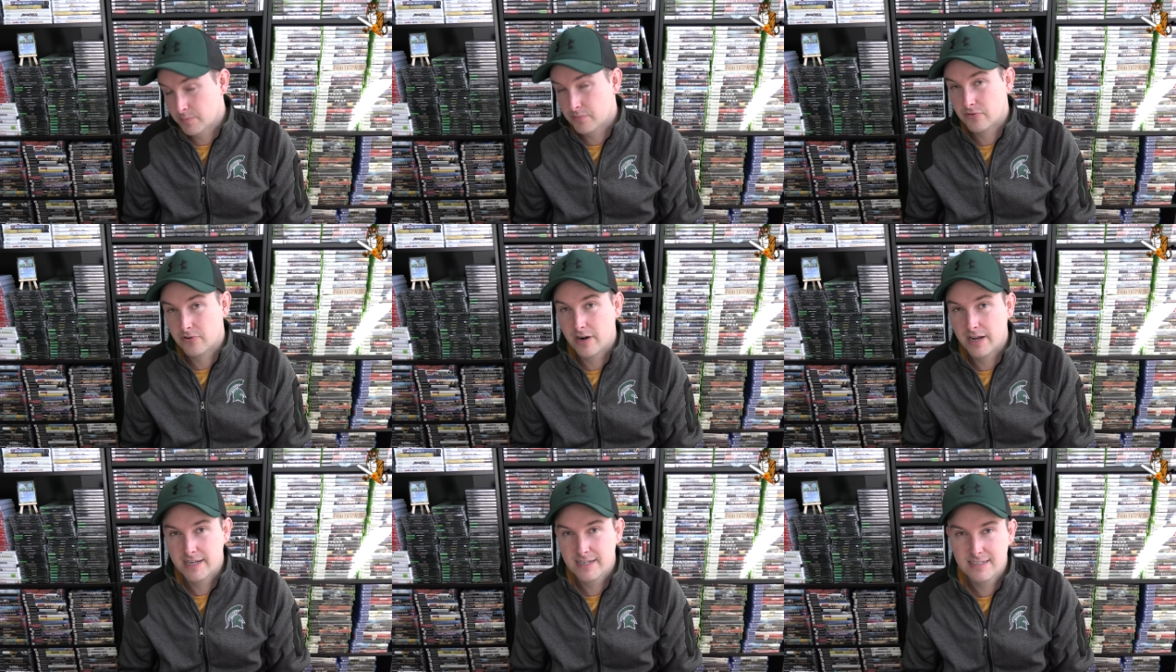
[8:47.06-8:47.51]
the
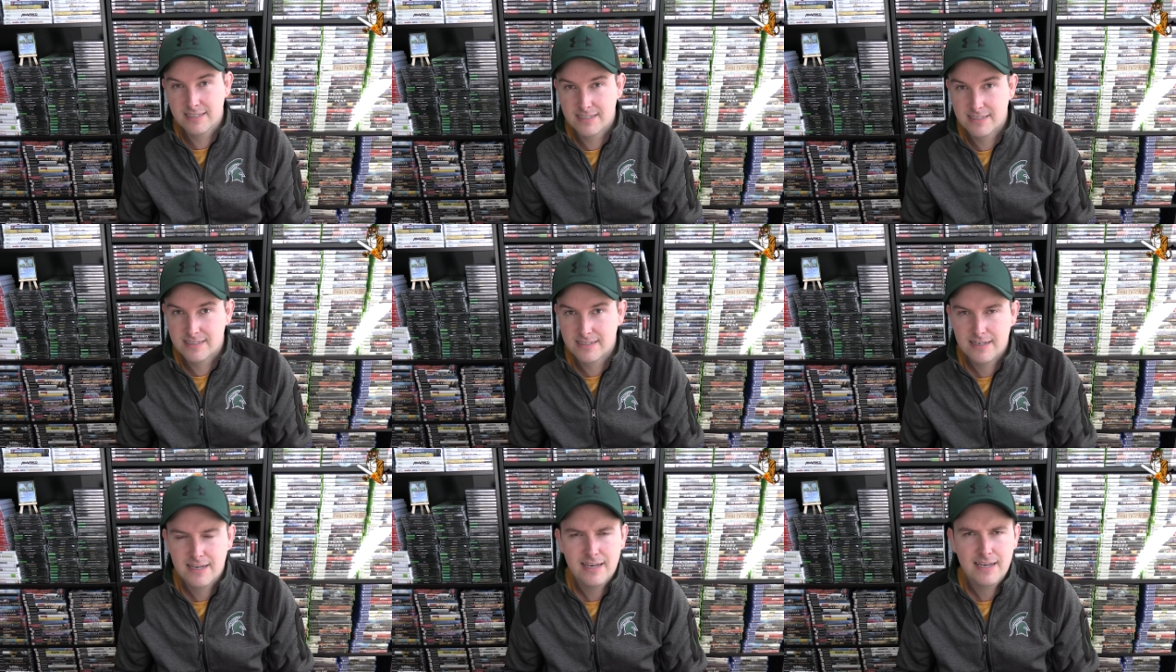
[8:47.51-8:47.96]

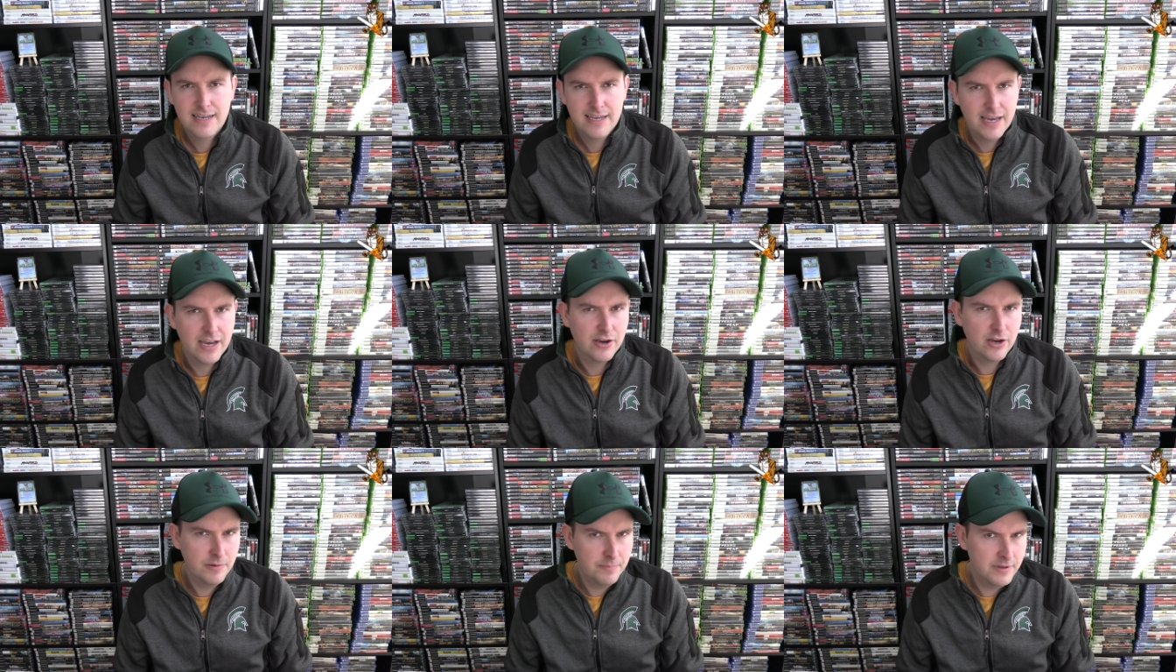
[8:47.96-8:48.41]
price,
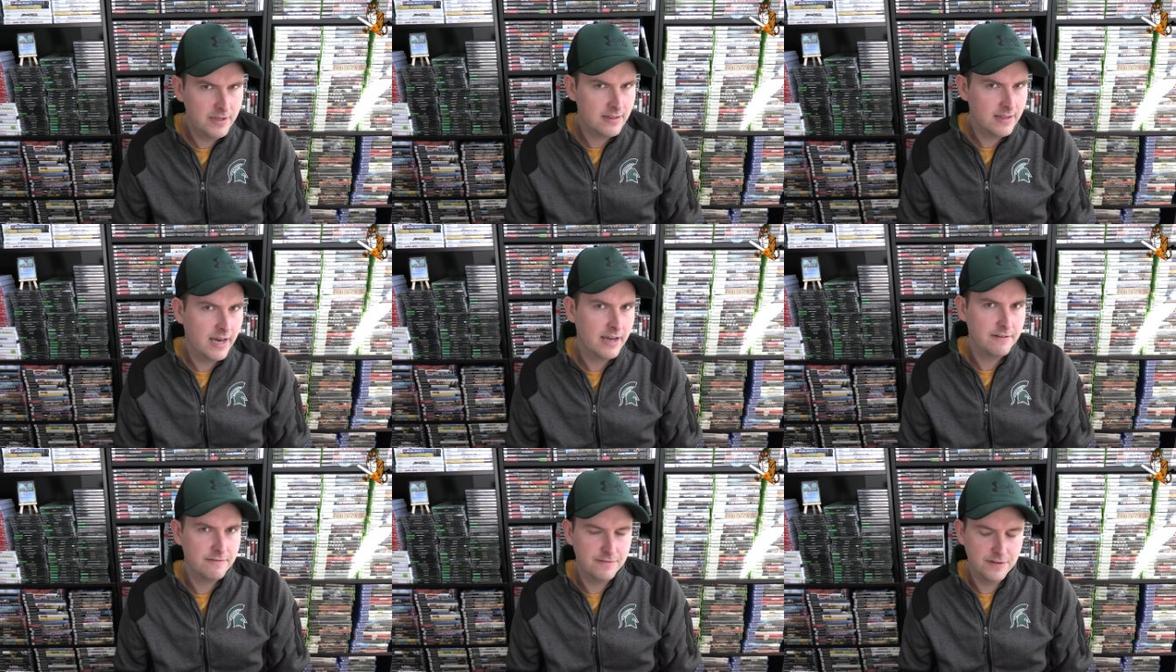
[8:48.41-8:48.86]
it could be a
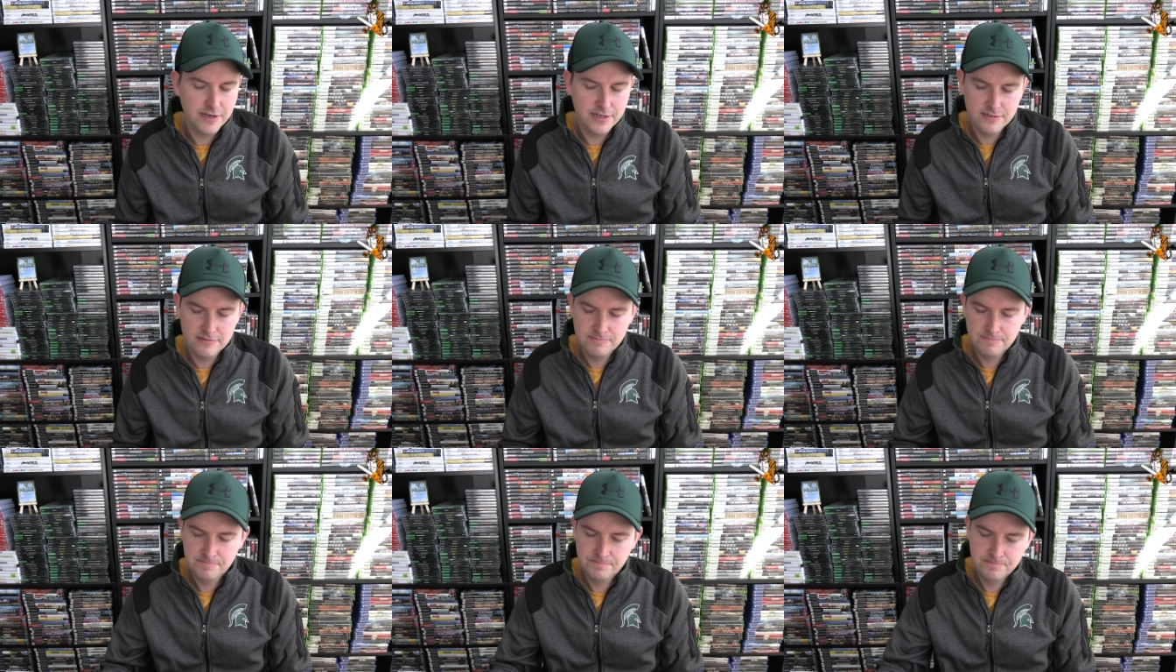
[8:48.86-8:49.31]
lot of
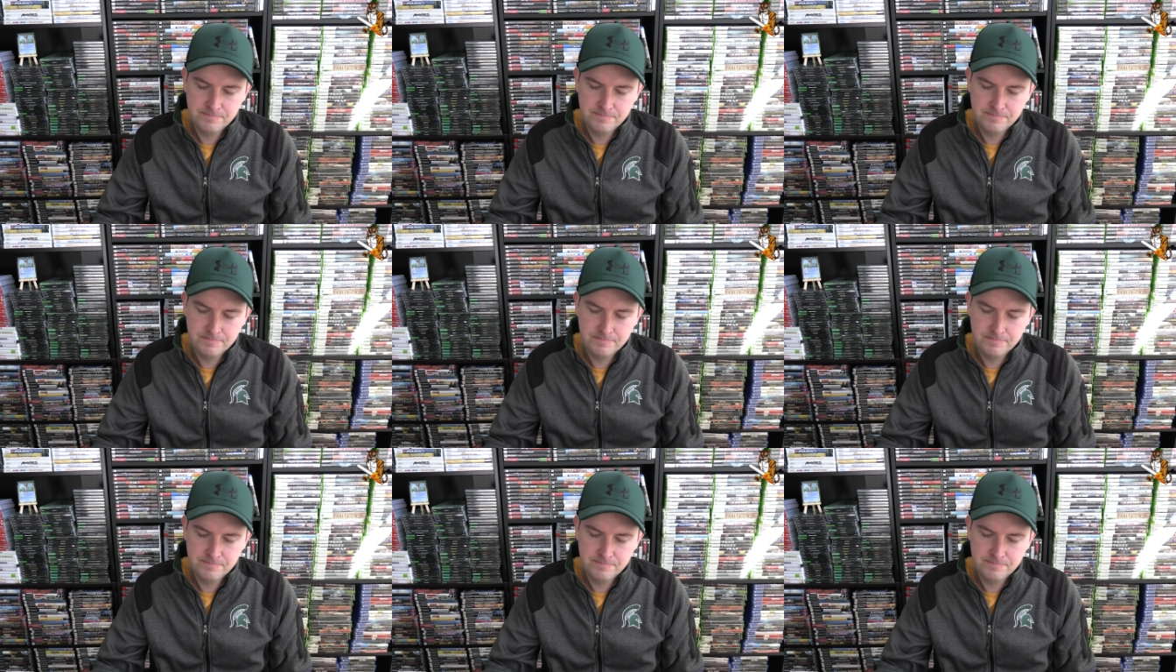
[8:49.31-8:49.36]
fun.